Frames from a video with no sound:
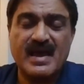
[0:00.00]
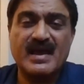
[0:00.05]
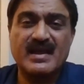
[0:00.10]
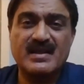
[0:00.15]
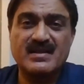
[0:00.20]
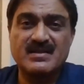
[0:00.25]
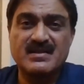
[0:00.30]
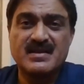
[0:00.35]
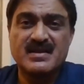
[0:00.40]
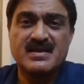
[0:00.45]

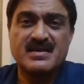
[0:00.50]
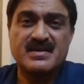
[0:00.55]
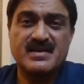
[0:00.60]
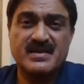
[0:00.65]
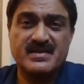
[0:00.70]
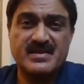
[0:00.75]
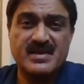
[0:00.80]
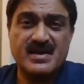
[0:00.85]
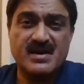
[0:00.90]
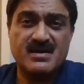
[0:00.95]
and
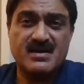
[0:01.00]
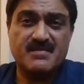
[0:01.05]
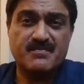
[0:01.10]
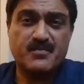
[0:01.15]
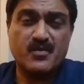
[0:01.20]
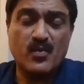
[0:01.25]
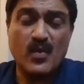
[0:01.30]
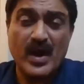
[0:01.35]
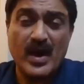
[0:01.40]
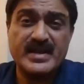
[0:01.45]
they are
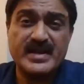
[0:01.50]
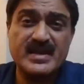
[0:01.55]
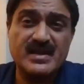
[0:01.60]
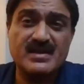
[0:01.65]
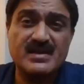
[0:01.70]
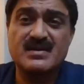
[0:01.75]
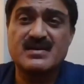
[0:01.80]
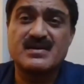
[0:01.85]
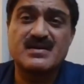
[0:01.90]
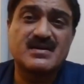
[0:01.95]

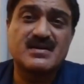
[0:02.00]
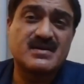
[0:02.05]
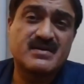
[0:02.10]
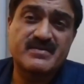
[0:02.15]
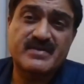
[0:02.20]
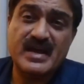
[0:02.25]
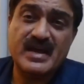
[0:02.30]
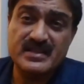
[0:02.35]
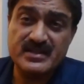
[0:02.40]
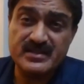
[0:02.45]
providing,
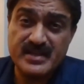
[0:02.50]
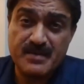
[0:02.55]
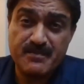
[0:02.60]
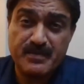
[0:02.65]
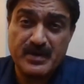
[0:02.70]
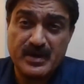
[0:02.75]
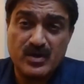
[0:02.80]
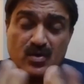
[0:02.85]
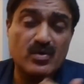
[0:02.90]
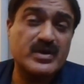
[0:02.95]

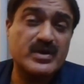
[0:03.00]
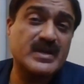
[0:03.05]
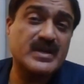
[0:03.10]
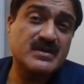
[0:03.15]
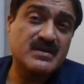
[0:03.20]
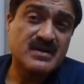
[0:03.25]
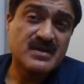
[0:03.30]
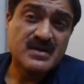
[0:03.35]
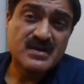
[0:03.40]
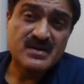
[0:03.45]
they're
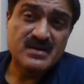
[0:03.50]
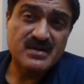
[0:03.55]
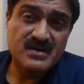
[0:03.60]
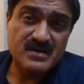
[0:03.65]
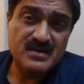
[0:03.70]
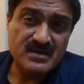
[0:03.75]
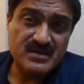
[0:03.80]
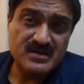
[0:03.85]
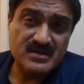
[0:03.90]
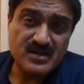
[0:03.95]
procuring
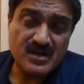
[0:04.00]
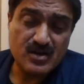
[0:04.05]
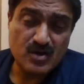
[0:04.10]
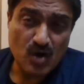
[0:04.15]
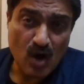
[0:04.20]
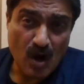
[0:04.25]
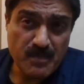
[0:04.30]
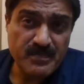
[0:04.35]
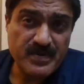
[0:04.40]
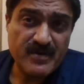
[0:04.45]
the
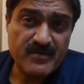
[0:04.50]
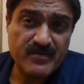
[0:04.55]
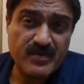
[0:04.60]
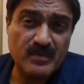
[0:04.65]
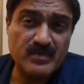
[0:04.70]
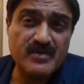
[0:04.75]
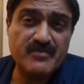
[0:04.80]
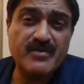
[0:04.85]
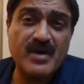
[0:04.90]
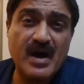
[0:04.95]
crop
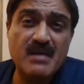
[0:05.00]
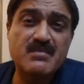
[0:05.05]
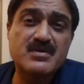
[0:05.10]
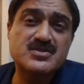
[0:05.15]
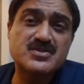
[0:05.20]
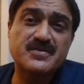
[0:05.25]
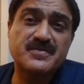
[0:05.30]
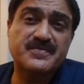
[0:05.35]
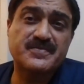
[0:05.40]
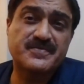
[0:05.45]
from the
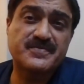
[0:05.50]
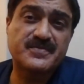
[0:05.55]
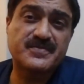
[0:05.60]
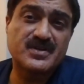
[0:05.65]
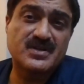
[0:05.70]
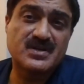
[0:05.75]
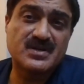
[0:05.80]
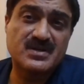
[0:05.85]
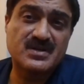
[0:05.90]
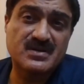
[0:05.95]
farmers of
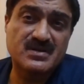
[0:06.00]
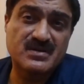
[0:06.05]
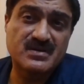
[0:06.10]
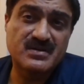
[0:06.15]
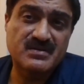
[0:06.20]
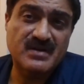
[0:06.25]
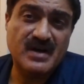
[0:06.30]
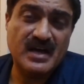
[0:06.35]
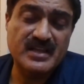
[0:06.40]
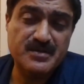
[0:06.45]

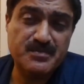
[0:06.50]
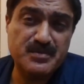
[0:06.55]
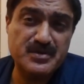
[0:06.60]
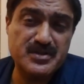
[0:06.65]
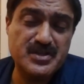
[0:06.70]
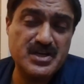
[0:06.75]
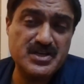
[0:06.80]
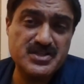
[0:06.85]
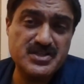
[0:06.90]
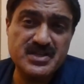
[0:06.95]
Andhra
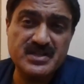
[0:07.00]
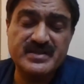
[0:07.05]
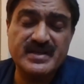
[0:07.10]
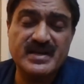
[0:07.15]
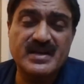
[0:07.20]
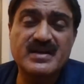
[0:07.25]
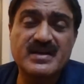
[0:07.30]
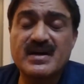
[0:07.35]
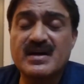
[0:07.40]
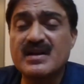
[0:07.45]
Pradesh and
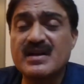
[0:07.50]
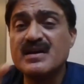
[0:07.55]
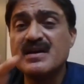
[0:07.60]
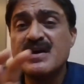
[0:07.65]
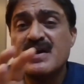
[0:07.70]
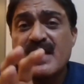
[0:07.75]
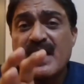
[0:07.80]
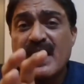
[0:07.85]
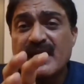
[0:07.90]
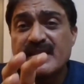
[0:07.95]
Telangana,
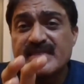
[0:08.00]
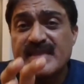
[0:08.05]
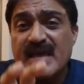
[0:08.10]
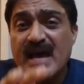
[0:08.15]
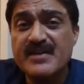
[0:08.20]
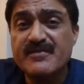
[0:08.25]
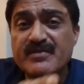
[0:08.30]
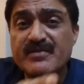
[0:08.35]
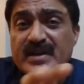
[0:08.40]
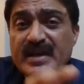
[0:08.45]
and
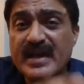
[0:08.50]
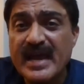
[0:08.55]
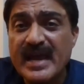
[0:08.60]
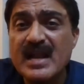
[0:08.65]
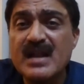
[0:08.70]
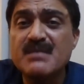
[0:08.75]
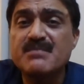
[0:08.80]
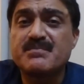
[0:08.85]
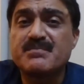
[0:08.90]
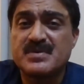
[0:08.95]
that will
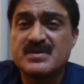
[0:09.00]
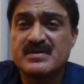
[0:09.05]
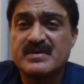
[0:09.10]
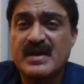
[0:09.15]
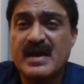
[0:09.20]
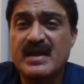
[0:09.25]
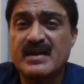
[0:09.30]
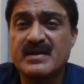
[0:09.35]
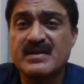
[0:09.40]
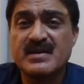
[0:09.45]
help.
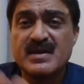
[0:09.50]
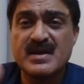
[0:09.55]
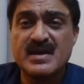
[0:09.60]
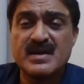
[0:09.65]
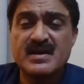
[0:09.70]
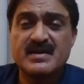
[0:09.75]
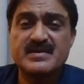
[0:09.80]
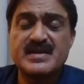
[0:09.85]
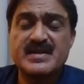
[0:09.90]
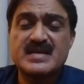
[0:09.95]
And
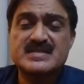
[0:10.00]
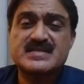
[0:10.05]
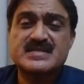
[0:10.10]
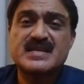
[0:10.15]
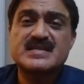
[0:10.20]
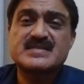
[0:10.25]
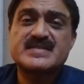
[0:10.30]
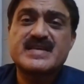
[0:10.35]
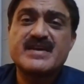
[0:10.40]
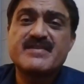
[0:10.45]

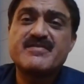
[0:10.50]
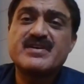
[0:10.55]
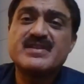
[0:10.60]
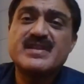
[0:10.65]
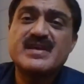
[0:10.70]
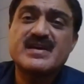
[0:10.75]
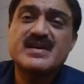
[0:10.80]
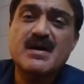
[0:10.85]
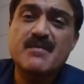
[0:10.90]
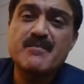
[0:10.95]
DXN has
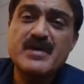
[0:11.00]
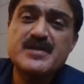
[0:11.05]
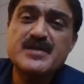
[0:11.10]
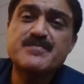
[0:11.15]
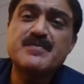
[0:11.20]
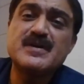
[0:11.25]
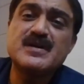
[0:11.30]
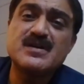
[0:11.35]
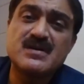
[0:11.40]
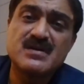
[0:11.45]
given a
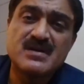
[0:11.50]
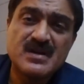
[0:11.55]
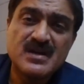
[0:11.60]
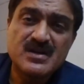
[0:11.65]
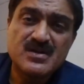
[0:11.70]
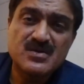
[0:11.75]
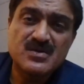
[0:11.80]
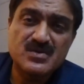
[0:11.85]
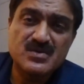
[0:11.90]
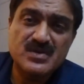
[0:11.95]
commitment
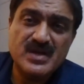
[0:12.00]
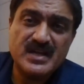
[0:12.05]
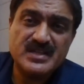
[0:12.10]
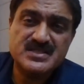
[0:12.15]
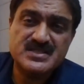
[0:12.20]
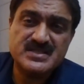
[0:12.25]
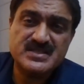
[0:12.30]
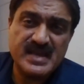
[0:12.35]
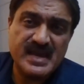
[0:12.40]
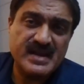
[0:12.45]
to
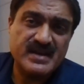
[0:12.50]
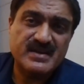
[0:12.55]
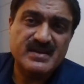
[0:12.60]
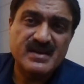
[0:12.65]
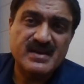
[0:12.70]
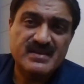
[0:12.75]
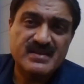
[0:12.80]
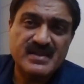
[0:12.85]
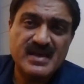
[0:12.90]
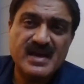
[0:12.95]
that
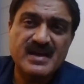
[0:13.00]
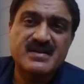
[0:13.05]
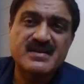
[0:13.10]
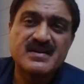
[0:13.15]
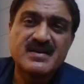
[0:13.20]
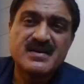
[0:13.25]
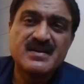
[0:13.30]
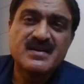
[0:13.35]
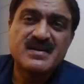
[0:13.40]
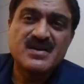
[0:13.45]
state
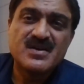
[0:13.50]
that